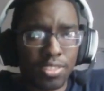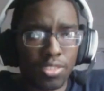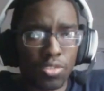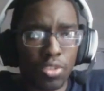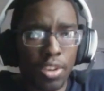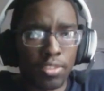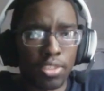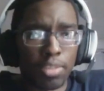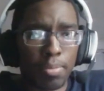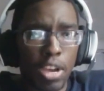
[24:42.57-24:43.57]
Drive to
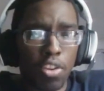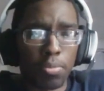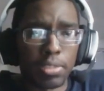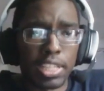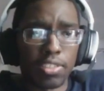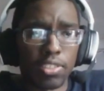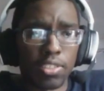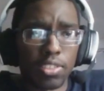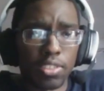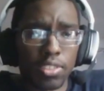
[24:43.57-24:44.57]
the power plant.
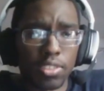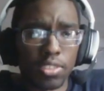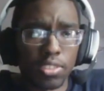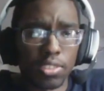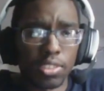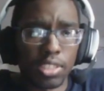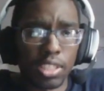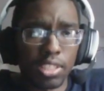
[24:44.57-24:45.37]
Okay.